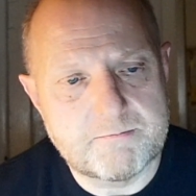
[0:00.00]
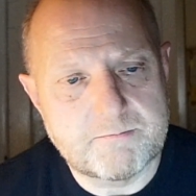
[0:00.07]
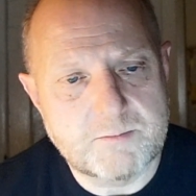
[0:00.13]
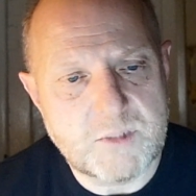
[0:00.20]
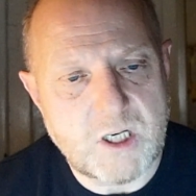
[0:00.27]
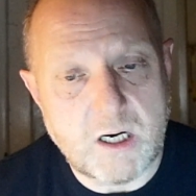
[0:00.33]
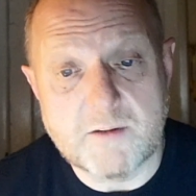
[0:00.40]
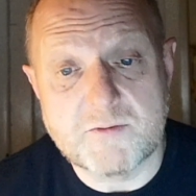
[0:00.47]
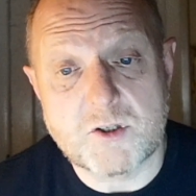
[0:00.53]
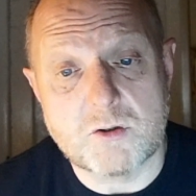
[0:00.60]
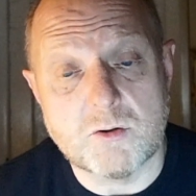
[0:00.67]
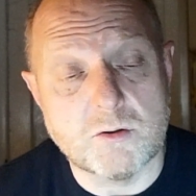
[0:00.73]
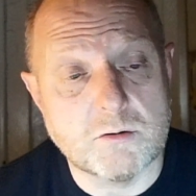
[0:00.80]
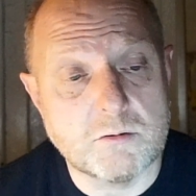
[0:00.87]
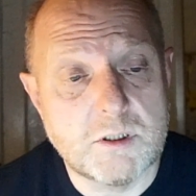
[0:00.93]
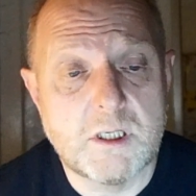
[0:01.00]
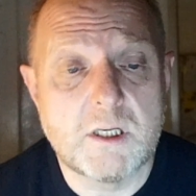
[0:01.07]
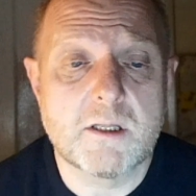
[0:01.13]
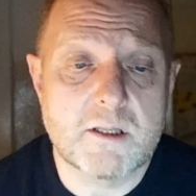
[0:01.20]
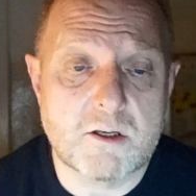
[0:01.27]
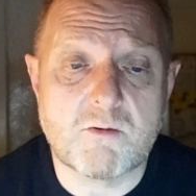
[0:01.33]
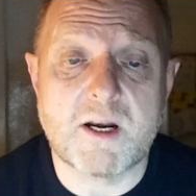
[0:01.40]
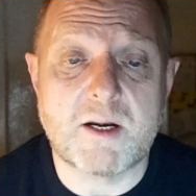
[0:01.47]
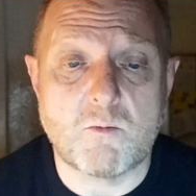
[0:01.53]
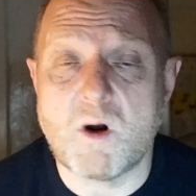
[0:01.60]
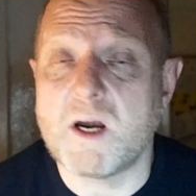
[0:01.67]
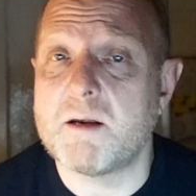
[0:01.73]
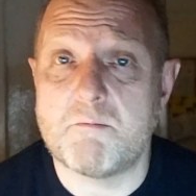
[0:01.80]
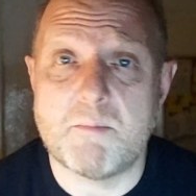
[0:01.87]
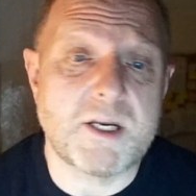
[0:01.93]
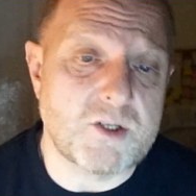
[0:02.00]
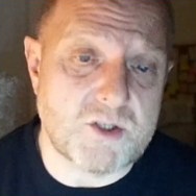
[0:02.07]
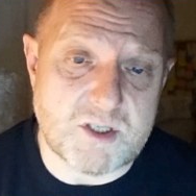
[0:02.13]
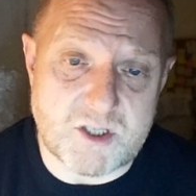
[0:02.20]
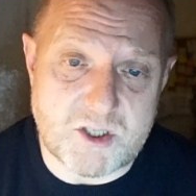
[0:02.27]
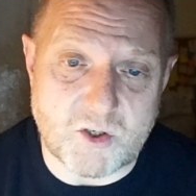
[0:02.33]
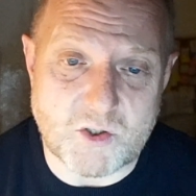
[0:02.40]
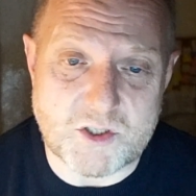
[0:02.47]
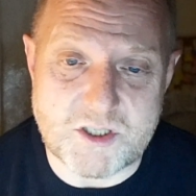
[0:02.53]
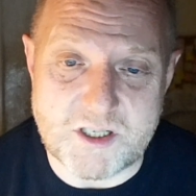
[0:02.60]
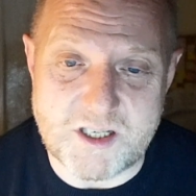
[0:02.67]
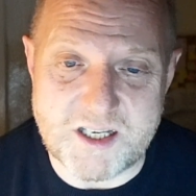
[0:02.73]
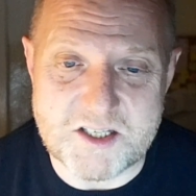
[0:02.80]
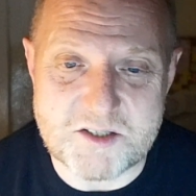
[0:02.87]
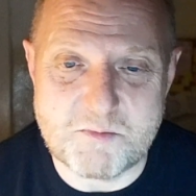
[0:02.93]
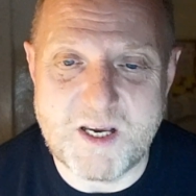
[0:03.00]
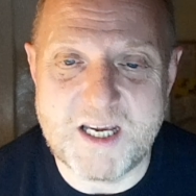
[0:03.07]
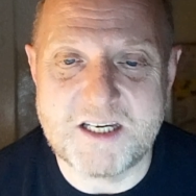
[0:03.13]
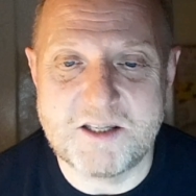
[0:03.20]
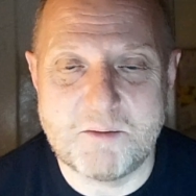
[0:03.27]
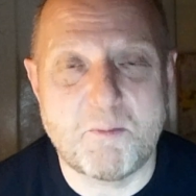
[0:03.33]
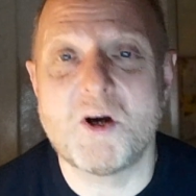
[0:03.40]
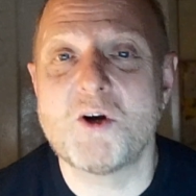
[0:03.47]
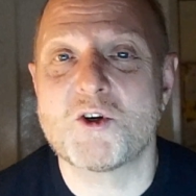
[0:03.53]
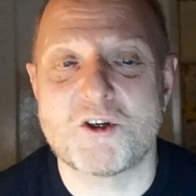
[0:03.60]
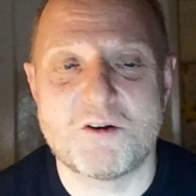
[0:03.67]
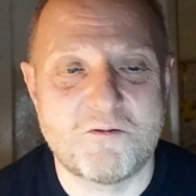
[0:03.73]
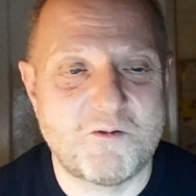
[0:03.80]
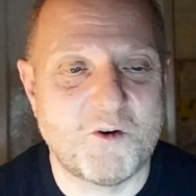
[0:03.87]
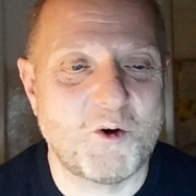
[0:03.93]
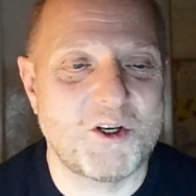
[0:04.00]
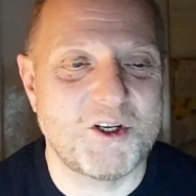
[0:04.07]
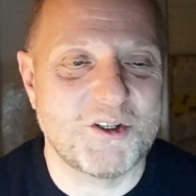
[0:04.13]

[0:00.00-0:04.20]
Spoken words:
After all, the great white medicine doctor has made the potion for you.